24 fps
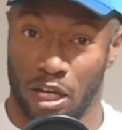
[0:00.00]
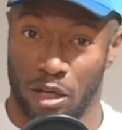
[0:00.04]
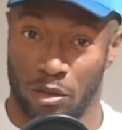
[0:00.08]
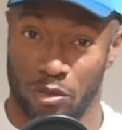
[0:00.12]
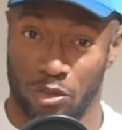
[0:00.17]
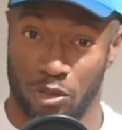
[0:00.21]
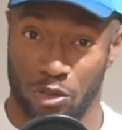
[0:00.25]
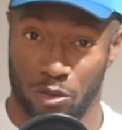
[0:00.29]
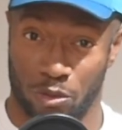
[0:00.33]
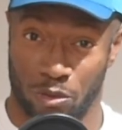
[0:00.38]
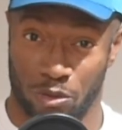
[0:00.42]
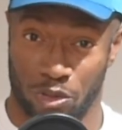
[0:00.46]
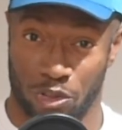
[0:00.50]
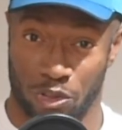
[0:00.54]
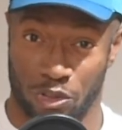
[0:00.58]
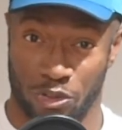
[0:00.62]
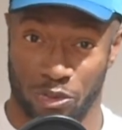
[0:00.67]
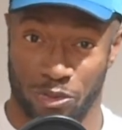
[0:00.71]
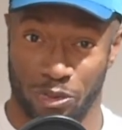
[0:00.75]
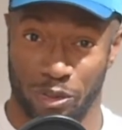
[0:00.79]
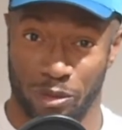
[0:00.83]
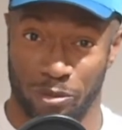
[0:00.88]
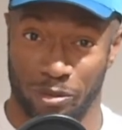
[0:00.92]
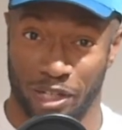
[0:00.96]
So the
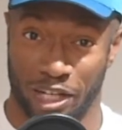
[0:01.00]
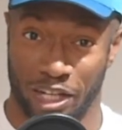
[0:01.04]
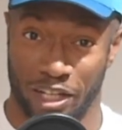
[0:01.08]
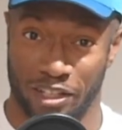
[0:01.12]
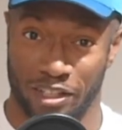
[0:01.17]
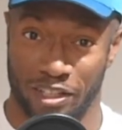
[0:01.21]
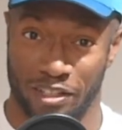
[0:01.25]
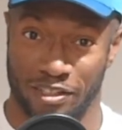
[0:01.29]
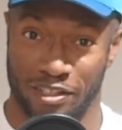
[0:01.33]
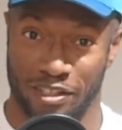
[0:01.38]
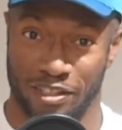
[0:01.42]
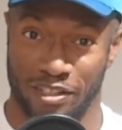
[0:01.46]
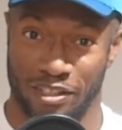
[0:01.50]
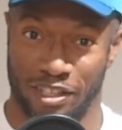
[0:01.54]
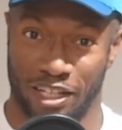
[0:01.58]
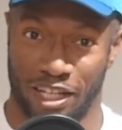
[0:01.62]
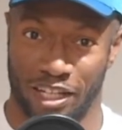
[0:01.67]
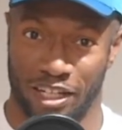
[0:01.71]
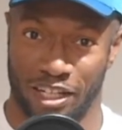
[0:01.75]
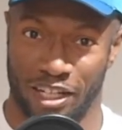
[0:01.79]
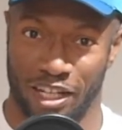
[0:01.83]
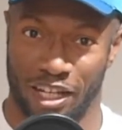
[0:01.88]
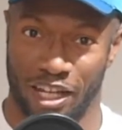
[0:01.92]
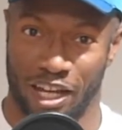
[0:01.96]
story behind this is
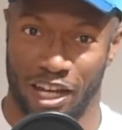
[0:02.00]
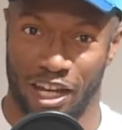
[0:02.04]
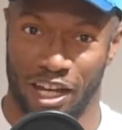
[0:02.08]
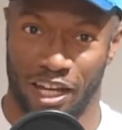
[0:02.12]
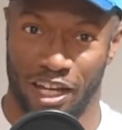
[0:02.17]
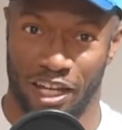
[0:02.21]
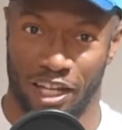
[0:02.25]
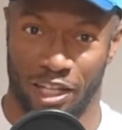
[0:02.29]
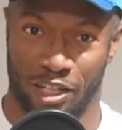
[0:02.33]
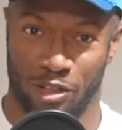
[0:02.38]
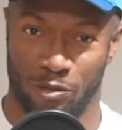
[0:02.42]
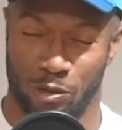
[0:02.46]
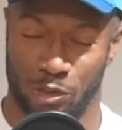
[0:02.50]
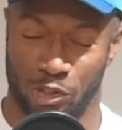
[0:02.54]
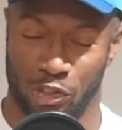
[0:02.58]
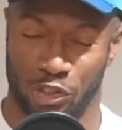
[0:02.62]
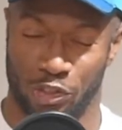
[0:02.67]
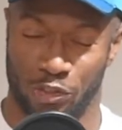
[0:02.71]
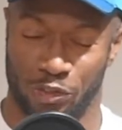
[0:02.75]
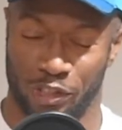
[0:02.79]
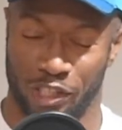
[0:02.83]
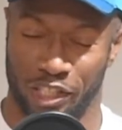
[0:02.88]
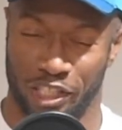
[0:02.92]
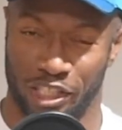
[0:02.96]
that I was
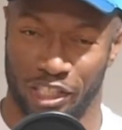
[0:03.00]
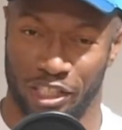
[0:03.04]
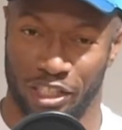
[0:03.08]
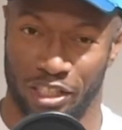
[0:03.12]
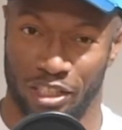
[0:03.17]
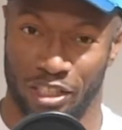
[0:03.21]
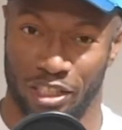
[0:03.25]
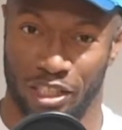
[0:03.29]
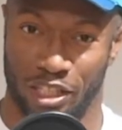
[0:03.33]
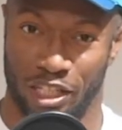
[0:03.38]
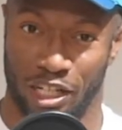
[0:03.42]
stringing.